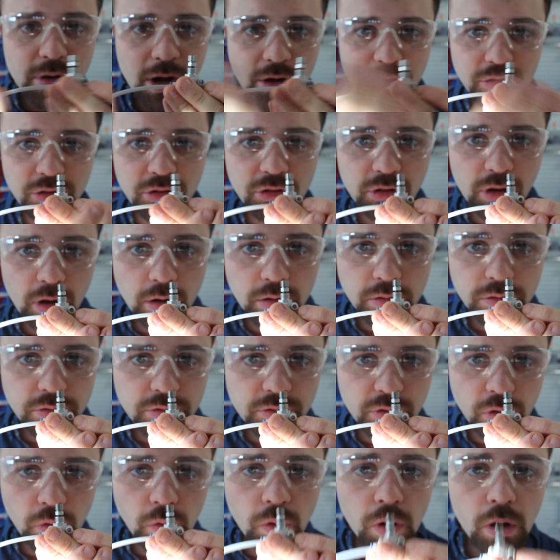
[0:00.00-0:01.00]
pressure to go
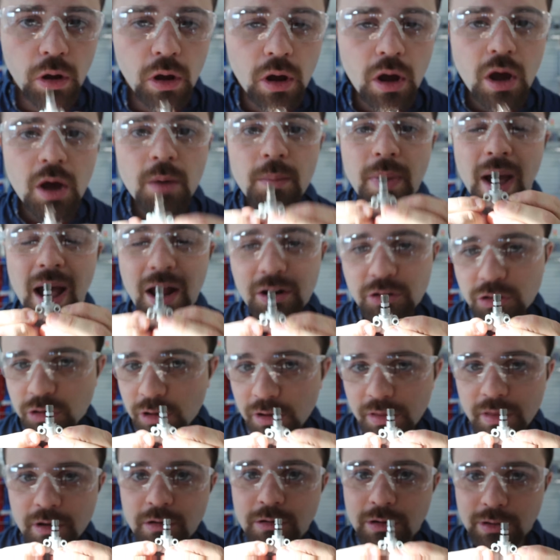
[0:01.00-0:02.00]
through. But
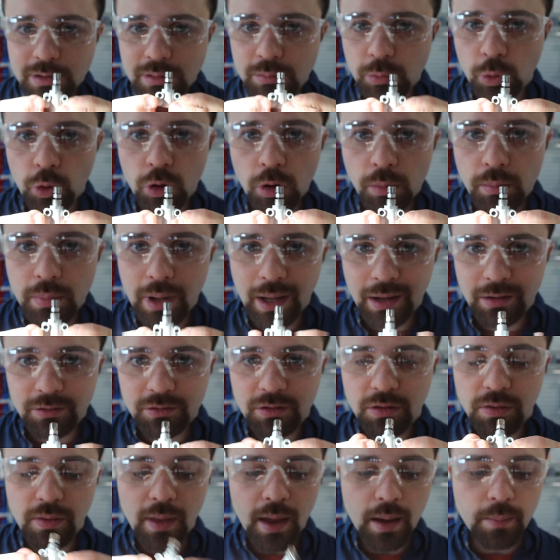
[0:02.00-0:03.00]
actually they're a little more complex
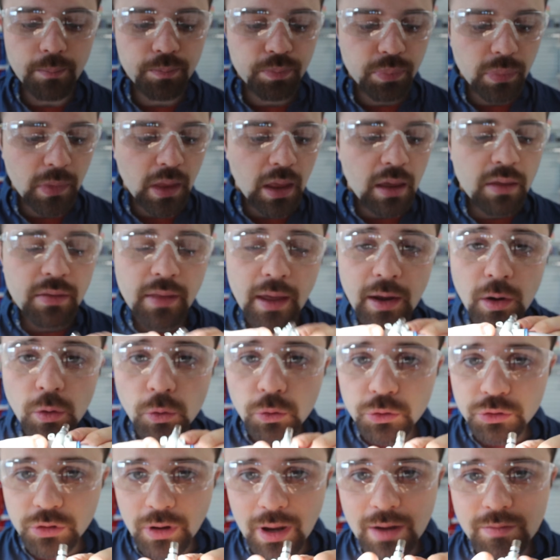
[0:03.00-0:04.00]
than that. They
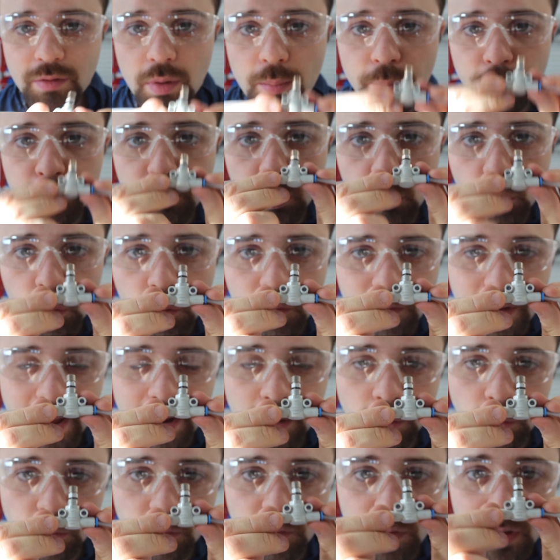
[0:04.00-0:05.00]
also have a ball
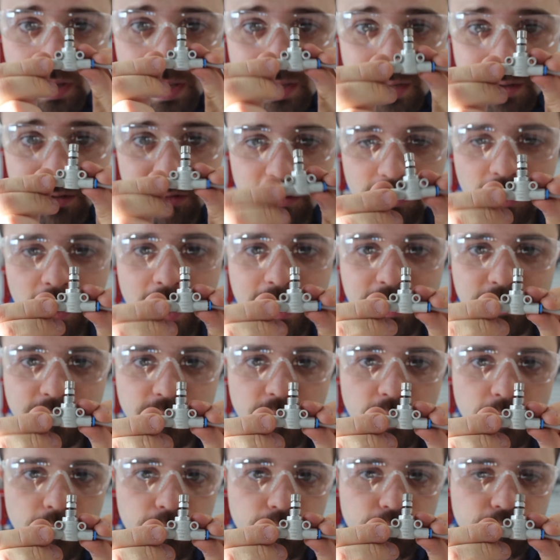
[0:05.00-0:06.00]
valve inside
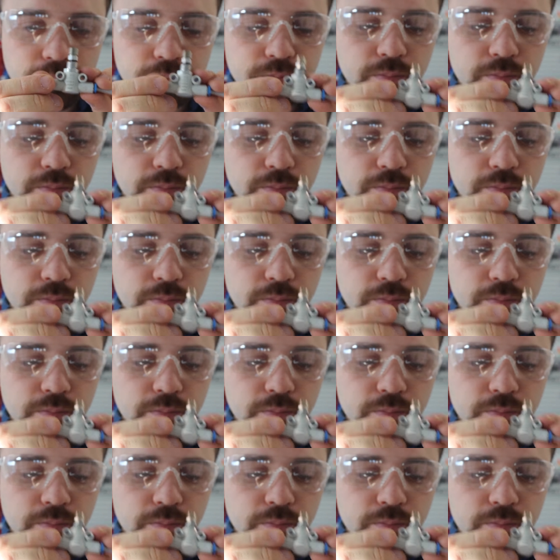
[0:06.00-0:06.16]
of them.